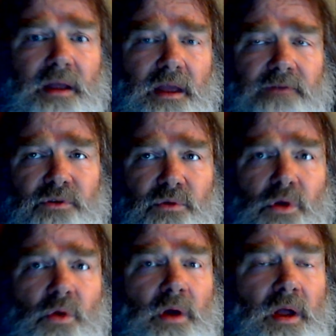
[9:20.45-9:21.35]
If you
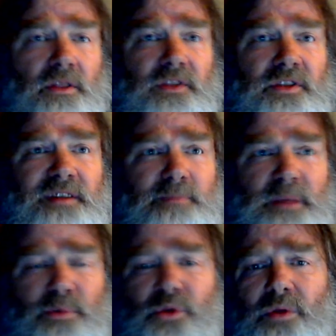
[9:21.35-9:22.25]
know that these
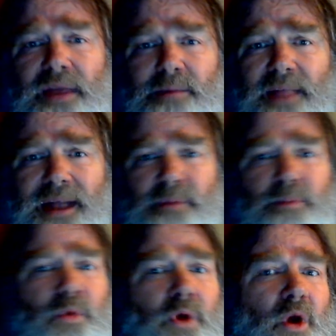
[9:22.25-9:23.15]
people don't like black
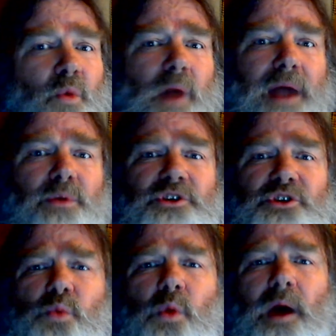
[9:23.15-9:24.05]
people, why would
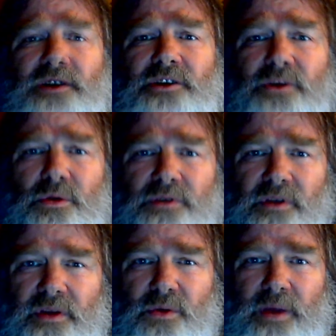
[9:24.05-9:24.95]
you want to go to
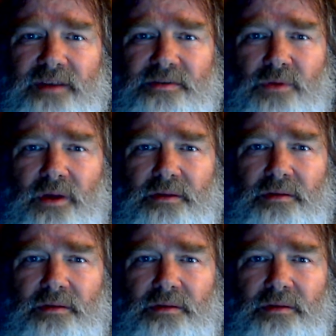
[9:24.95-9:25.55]
their restaurant,